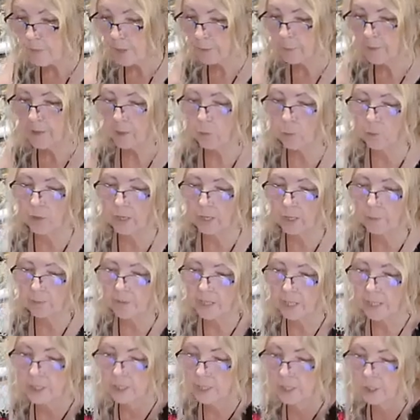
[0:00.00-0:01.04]
But what I'm
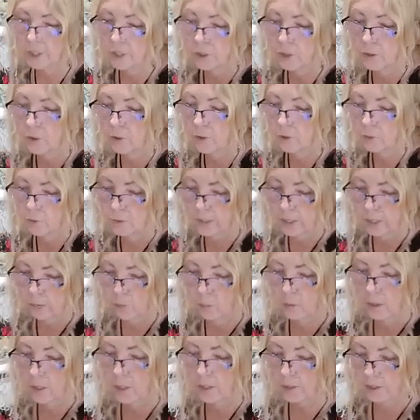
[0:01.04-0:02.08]
going to do, what I
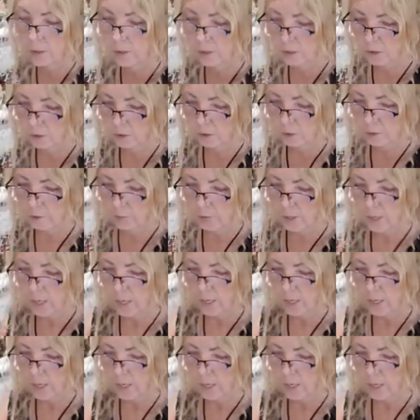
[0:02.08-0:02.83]
want to do,